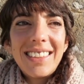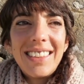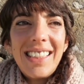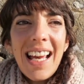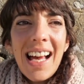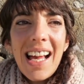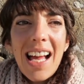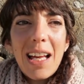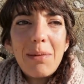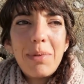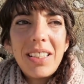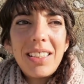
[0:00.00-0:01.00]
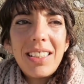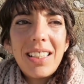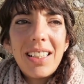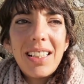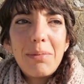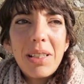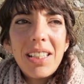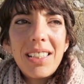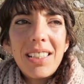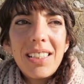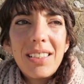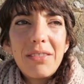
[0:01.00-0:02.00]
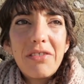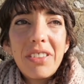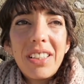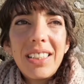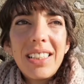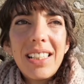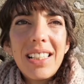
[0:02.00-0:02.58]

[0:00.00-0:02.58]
yeah, I've been feeling